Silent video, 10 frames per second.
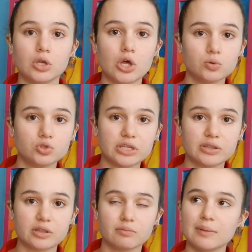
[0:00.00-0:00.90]
know
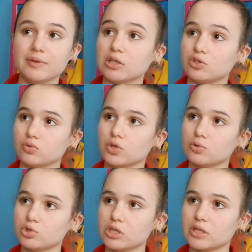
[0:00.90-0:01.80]
Jesus. Maybe they do
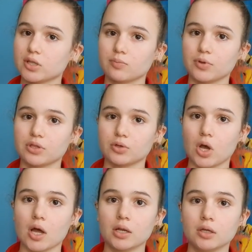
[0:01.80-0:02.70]
know Jesus, but they're
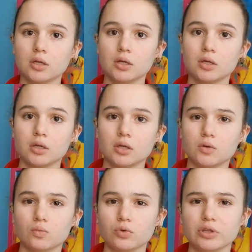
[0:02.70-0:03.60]
not
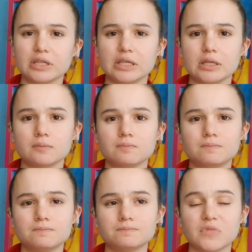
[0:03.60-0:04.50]
really,
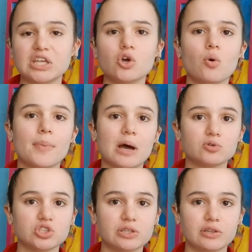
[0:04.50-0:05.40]
they know
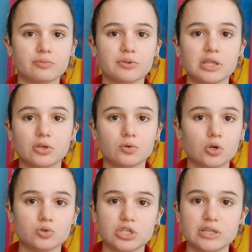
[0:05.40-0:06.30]
about Jesus, but they don't
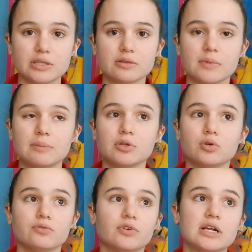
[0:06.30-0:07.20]
know Jesus. Maybe
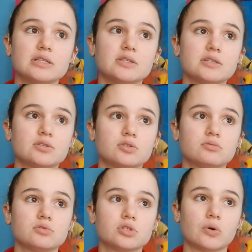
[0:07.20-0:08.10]
your friends
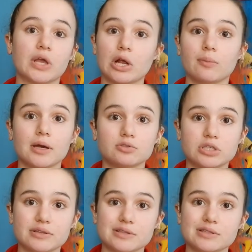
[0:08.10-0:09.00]
don't care about
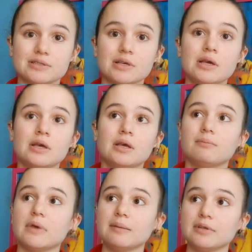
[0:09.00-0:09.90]
Jesus.
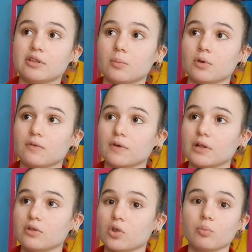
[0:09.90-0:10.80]
Maybe some of your
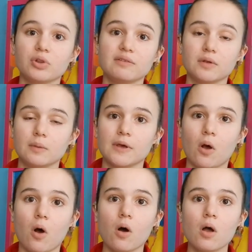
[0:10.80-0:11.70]
friends don't believe in him
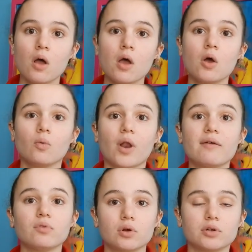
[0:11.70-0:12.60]
at all. What
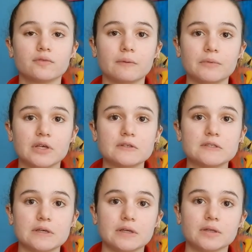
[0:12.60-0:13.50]
I've learned from
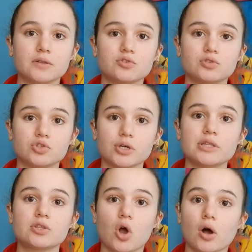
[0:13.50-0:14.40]
this is
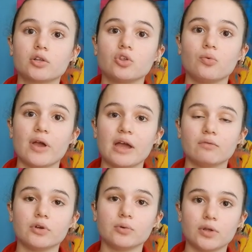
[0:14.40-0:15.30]
just talk to
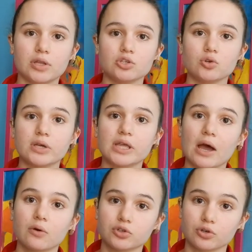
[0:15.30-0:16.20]
everyone that you
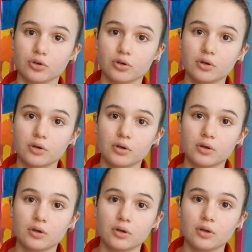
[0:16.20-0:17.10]
encounter
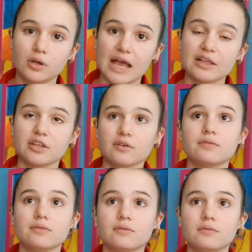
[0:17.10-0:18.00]
as
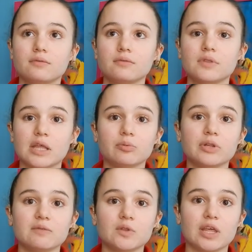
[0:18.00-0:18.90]
if they
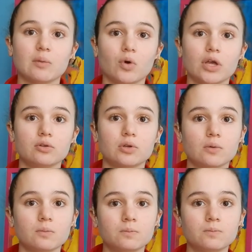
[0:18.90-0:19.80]
believe the same way you
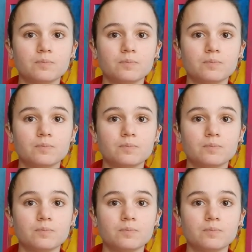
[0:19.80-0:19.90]
do,